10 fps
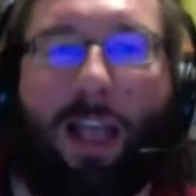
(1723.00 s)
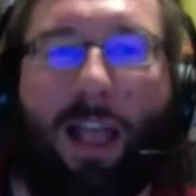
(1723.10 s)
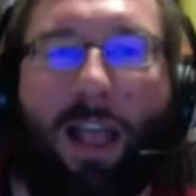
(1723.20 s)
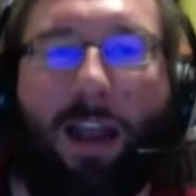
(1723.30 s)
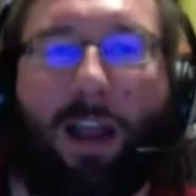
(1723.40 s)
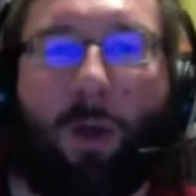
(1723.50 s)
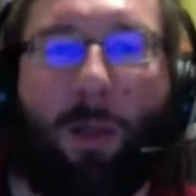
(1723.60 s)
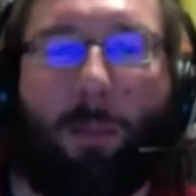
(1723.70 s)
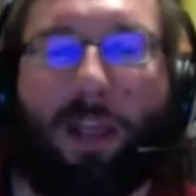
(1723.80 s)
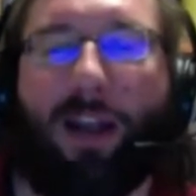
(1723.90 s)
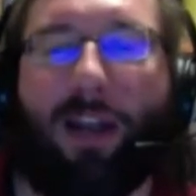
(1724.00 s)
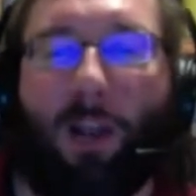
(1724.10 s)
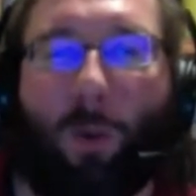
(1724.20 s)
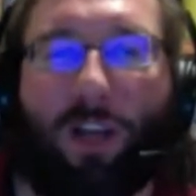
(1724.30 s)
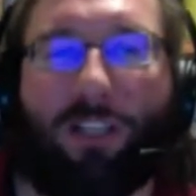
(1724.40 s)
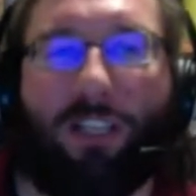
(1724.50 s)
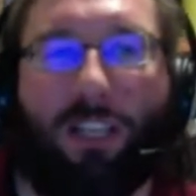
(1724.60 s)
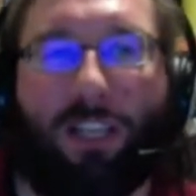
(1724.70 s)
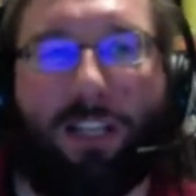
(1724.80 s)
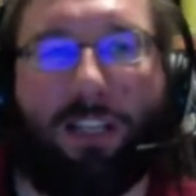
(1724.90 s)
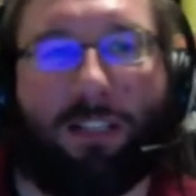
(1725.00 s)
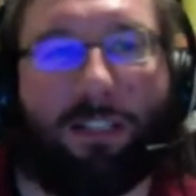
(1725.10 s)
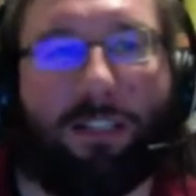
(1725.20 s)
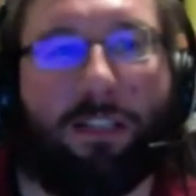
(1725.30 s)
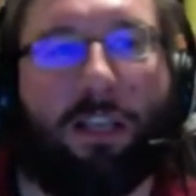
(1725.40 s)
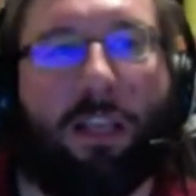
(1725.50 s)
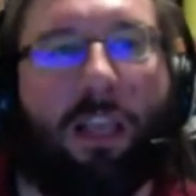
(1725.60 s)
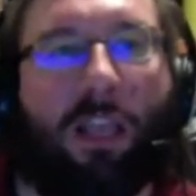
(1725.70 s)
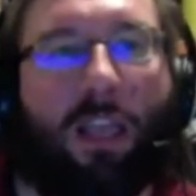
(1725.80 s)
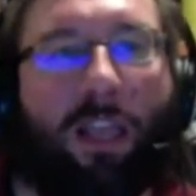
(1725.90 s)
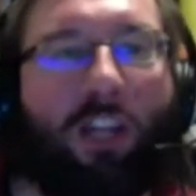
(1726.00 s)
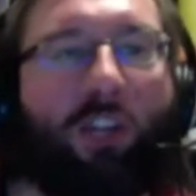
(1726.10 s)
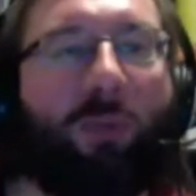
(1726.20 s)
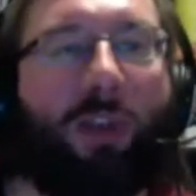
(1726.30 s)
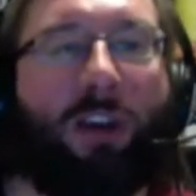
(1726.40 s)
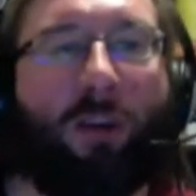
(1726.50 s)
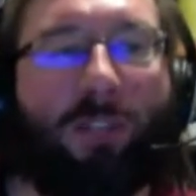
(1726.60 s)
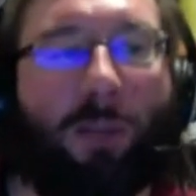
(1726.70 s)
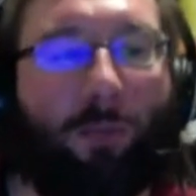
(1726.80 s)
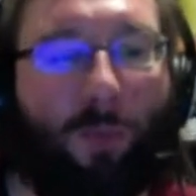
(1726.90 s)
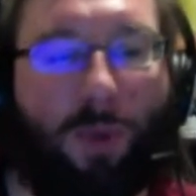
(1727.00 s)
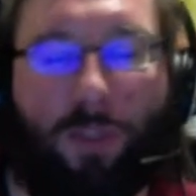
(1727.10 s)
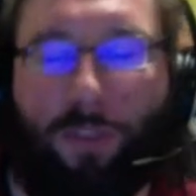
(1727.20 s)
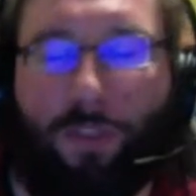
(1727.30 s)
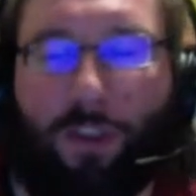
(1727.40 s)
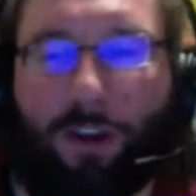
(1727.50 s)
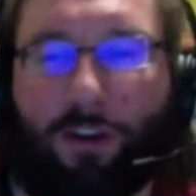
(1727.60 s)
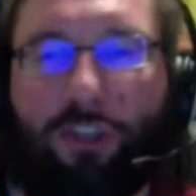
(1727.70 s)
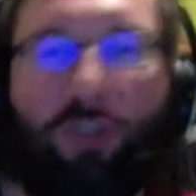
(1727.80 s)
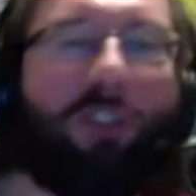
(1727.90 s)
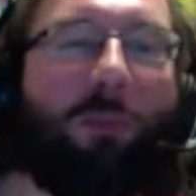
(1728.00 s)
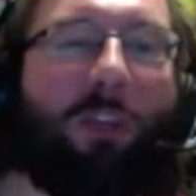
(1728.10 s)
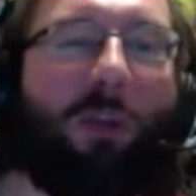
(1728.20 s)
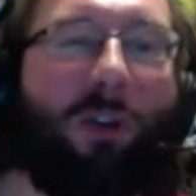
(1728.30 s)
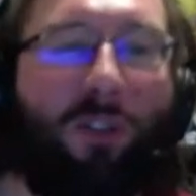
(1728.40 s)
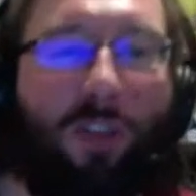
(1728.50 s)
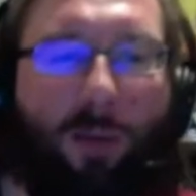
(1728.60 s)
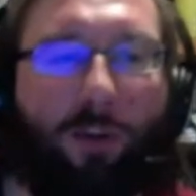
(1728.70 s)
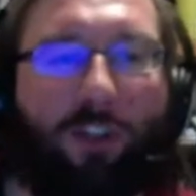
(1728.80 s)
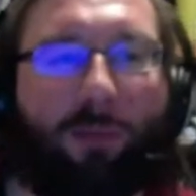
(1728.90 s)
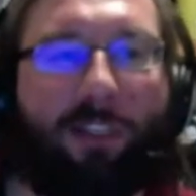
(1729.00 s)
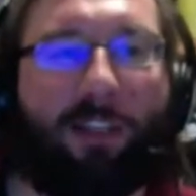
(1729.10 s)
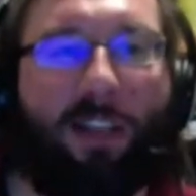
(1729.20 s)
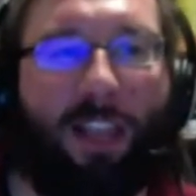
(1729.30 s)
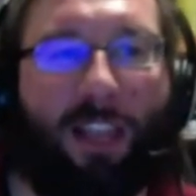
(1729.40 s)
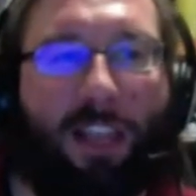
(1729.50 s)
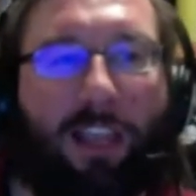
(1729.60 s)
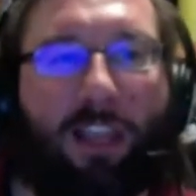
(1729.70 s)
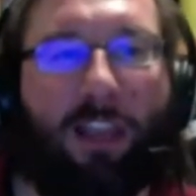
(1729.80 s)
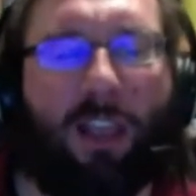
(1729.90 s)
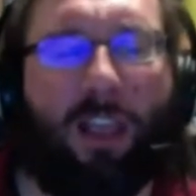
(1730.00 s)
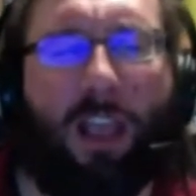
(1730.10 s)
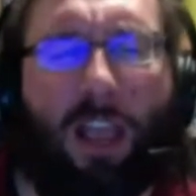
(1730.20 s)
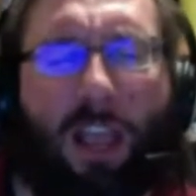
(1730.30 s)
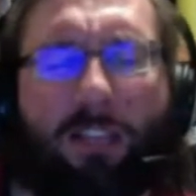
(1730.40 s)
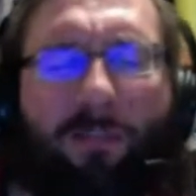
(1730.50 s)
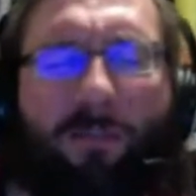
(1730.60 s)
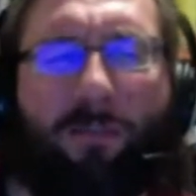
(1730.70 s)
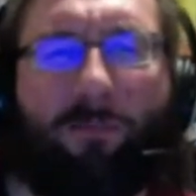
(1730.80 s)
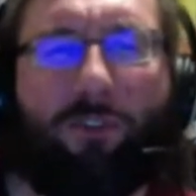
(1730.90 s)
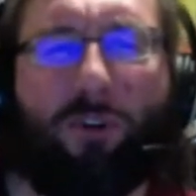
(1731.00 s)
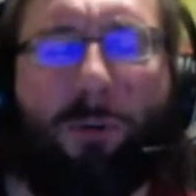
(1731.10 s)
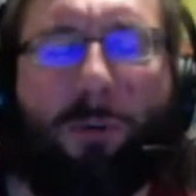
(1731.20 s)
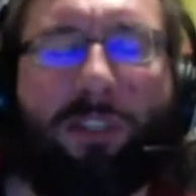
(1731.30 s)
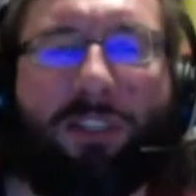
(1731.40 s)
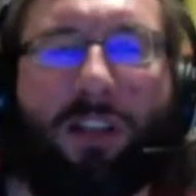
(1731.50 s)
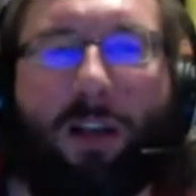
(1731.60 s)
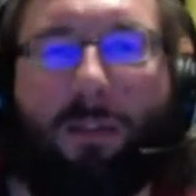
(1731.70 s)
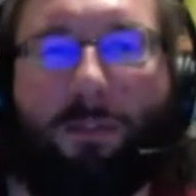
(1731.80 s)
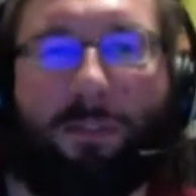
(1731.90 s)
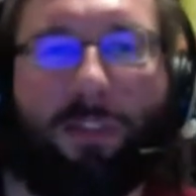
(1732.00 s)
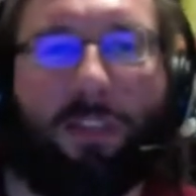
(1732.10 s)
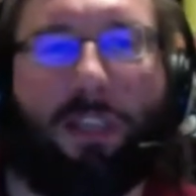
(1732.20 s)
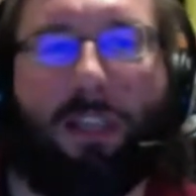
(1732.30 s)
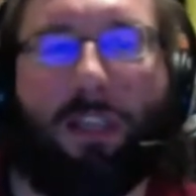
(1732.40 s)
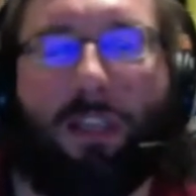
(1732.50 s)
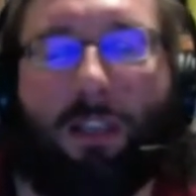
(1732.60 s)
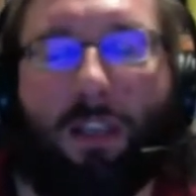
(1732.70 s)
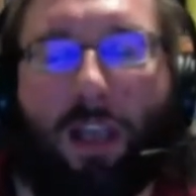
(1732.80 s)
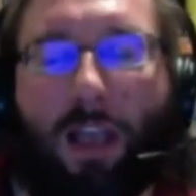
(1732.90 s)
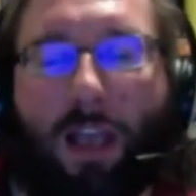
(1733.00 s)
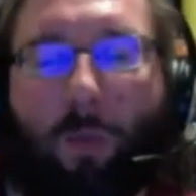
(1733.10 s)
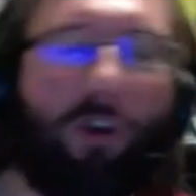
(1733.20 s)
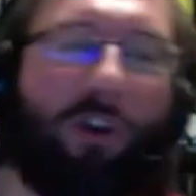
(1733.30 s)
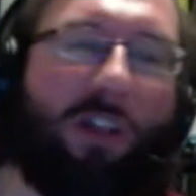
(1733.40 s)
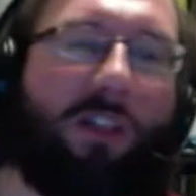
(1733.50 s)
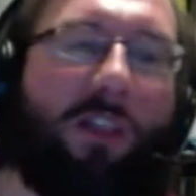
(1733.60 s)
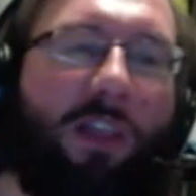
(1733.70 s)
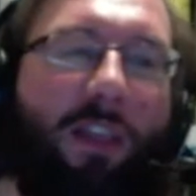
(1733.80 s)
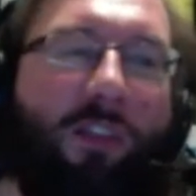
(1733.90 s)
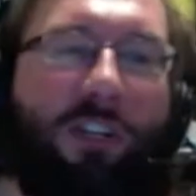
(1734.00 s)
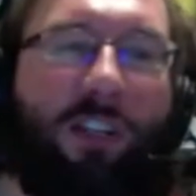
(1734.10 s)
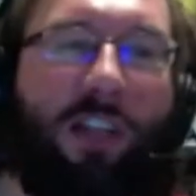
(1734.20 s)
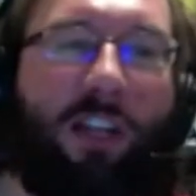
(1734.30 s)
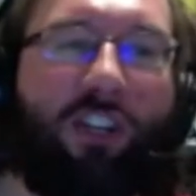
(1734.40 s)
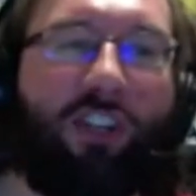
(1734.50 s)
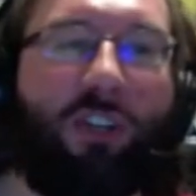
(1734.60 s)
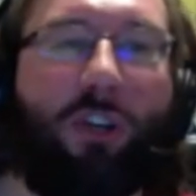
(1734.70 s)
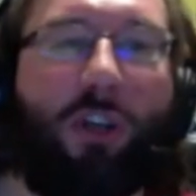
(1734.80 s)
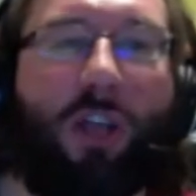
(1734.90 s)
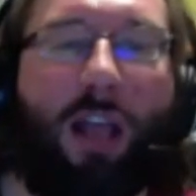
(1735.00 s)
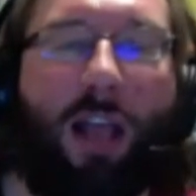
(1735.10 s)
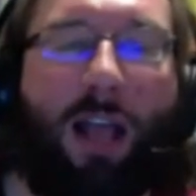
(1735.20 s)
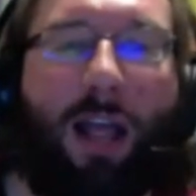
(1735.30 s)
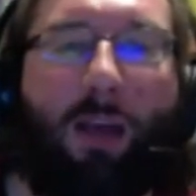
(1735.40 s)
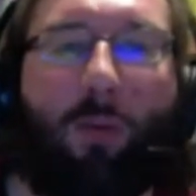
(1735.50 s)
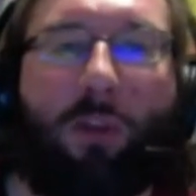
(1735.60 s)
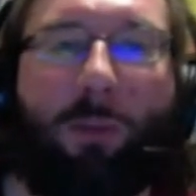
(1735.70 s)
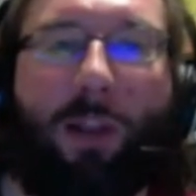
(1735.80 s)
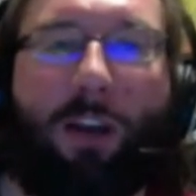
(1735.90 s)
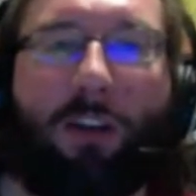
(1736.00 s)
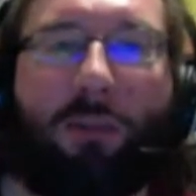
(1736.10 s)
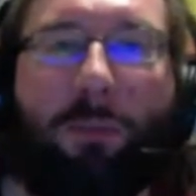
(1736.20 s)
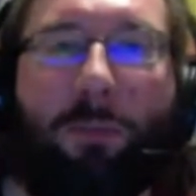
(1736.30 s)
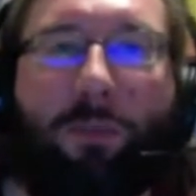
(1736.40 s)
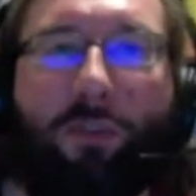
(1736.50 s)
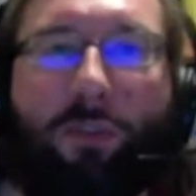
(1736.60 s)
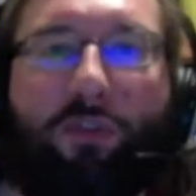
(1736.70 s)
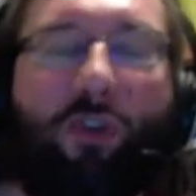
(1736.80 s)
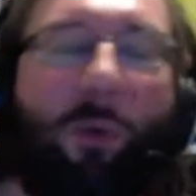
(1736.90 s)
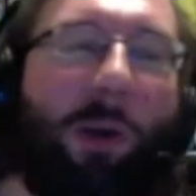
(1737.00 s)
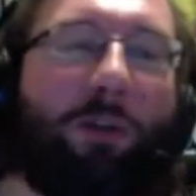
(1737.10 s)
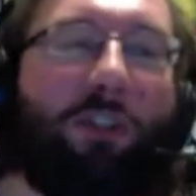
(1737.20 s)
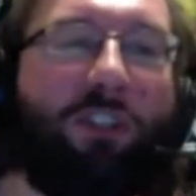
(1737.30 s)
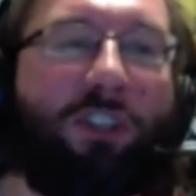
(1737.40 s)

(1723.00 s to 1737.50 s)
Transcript: And how mechanically how it works is each player comes up with their juiced peculiar thing, which is basically it's sort of reminiscent of the One Unique Thing in 30th Age, where the players sort of throw out